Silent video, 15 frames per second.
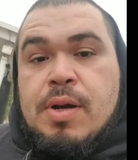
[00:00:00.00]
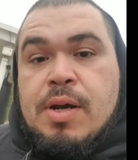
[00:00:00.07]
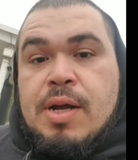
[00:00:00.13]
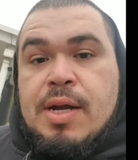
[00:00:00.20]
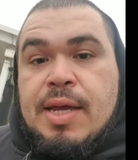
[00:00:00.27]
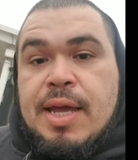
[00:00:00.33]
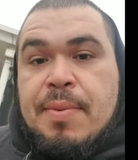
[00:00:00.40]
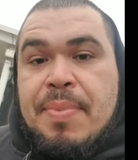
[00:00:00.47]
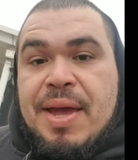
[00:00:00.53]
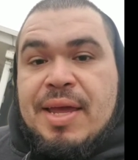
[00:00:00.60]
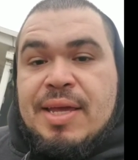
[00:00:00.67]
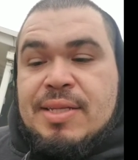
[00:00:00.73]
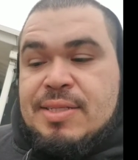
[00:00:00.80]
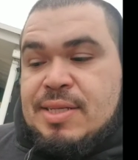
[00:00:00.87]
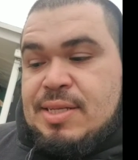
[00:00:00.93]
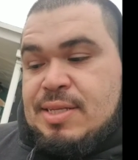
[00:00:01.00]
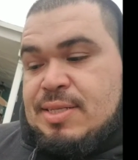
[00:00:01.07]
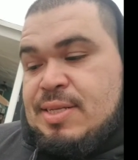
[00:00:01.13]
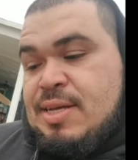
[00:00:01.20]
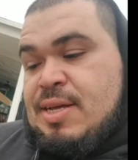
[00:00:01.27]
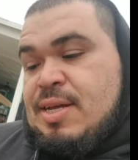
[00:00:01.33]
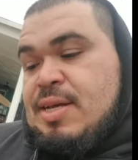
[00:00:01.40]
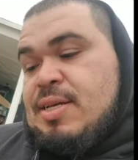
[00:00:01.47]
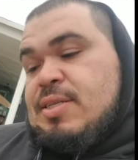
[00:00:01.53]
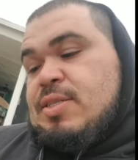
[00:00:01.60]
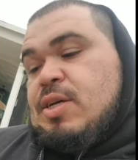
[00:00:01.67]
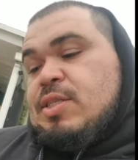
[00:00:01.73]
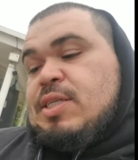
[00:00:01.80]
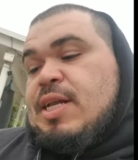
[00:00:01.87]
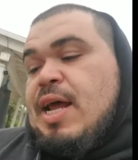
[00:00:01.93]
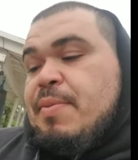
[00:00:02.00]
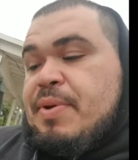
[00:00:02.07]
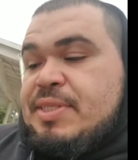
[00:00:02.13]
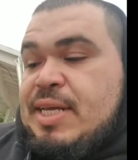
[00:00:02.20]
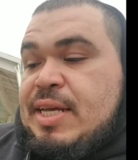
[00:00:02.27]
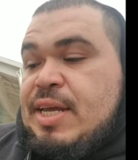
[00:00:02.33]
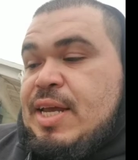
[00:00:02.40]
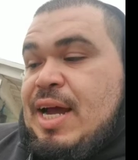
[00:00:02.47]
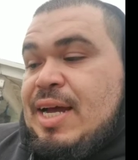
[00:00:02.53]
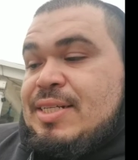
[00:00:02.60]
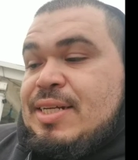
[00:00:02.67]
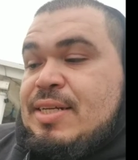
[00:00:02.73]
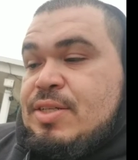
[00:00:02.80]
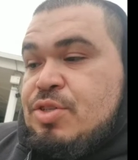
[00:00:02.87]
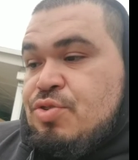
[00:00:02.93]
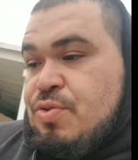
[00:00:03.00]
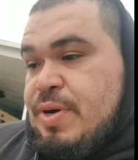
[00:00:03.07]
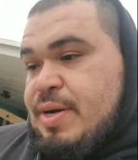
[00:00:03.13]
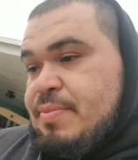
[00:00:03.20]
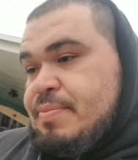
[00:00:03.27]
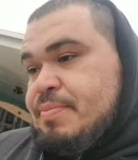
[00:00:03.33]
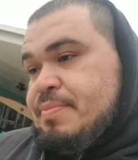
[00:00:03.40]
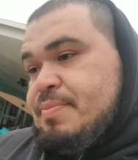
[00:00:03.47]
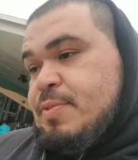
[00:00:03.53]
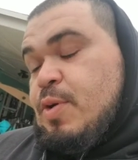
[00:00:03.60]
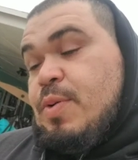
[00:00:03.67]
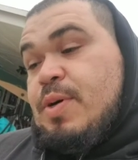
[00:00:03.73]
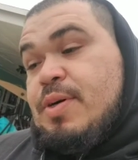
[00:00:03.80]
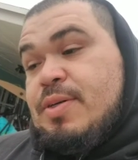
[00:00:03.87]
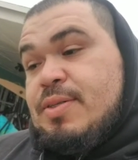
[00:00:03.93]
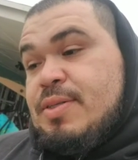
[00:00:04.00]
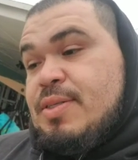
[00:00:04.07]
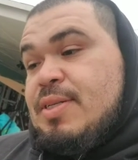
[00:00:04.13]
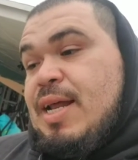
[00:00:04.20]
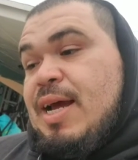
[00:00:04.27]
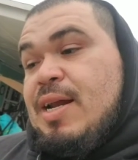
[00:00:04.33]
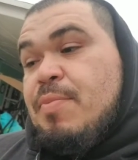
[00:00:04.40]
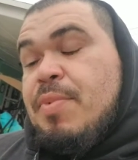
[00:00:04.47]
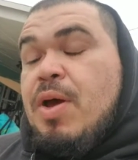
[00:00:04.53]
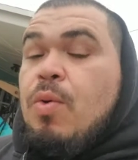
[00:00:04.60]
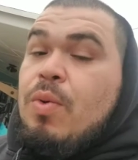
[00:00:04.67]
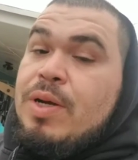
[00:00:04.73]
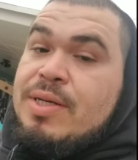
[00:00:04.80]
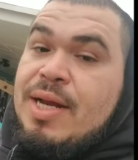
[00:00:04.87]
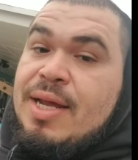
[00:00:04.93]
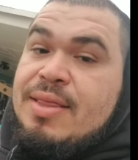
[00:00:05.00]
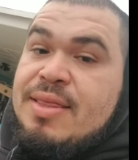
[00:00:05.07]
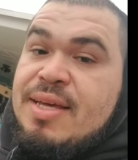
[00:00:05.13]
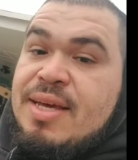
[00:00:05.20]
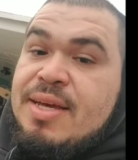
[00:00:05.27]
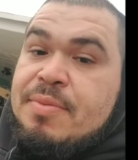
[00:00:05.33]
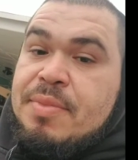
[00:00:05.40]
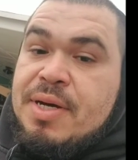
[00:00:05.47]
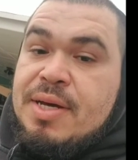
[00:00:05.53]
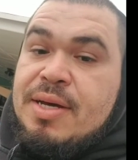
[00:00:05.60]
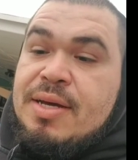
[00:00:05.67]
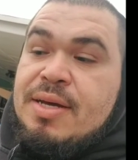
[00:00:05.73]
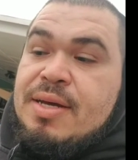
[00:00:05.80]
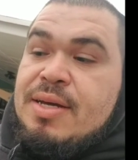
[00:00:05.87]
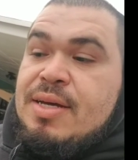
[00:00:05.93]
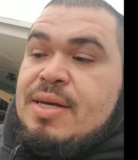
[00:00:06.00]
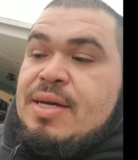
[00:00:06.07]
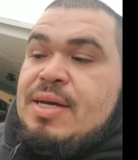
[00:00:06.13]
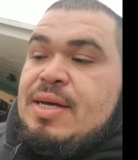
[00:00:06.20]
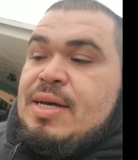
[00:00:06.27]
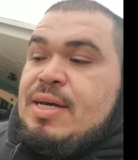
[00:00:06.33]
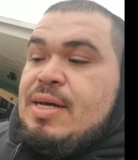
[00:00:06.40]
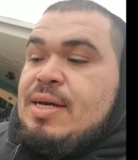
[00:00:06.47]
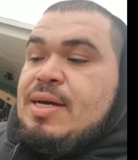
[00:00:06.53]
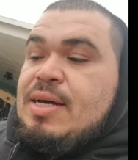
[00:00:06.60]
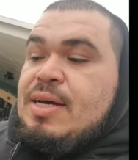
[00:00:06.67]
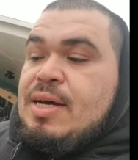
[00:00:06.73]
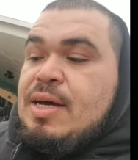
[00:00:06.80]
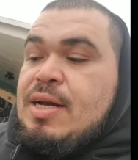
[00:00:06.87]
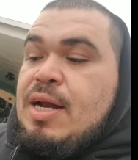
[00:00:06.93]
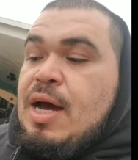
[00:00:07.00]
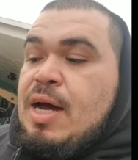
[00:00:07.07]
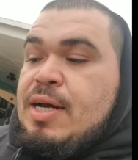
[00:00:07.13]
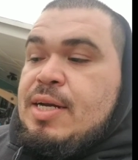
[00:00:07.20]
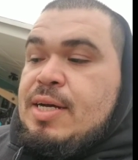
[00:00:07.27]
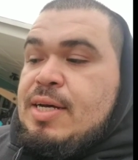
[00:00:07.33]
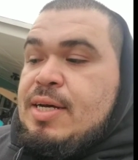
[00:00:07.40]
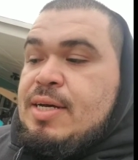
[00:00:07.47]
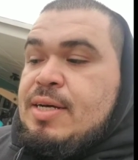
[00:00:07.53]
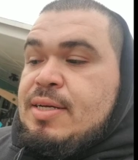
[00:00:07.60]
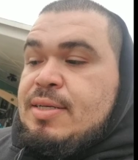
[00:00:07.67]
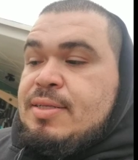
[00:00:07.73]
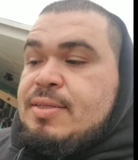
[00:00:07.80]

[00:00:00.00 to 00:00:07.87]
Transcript: gonna get back into this. So today I'm gonna take you guys on a trip. Well, not gonna be a one-day thing, but on how to